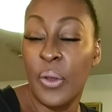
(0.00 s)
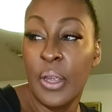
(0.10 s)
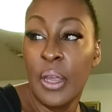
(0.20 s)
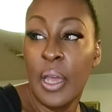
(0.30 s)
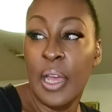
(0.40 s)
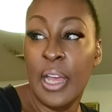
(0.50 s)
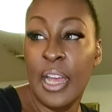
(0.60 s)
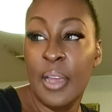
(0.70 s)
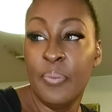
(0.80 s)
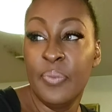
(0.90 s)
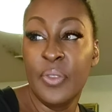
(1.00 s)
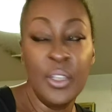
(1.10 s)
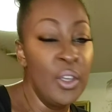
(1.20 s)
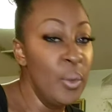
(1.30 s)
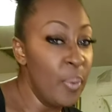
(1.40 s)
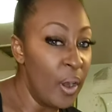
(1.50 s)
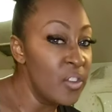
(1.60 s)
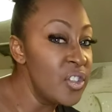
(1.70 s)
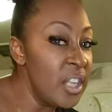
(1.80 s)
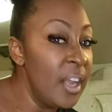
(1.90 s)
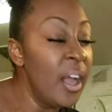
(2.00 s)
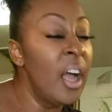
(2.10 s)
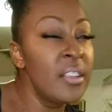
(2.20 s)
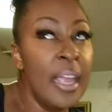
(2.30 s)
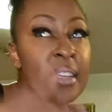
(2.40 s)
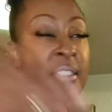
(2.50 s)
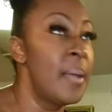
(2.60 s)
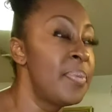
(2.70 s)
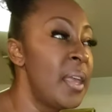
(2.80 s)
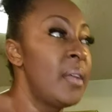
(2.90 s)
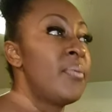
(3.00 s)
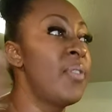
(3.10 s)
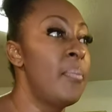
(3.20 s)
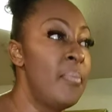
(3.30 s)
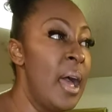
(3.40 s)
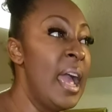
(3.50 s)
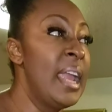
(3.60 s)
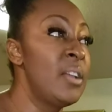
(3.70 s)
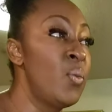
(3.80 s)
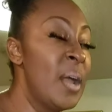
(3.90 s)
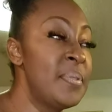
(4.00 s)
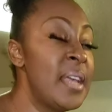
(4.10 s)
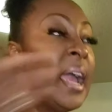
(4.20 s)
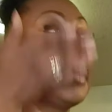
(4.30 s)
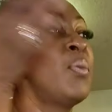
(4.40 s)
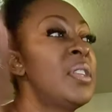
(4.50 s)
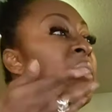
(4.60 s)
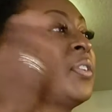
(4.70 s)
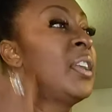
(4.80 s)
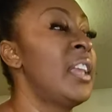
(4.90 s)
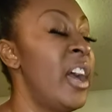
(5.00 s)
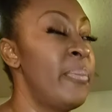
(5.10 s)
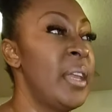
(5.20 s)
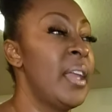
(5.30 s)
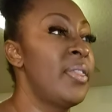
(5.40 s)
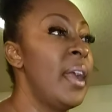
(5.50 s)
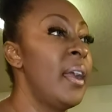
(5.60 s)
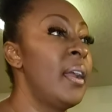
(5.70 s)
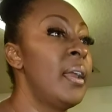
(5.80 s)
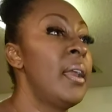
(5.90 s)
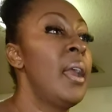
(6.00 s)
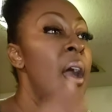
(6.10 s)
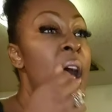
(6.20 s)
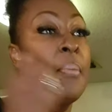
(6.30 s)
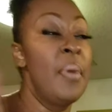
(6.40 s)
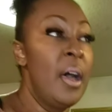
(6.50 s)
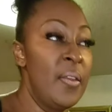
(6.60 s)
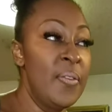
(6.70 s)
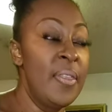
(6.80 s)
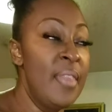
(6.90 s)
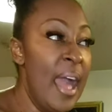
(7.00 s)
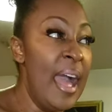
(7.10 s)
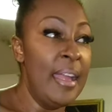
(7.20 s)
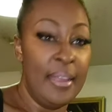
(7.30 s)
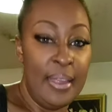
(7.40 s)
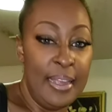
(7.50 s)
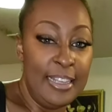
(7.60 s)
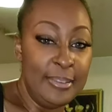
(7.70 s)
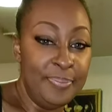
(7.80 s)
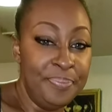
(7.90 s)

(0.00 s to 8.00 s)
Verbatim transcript: um, you purchasing like something from my website would definitely help me get there. Um, other than that, um,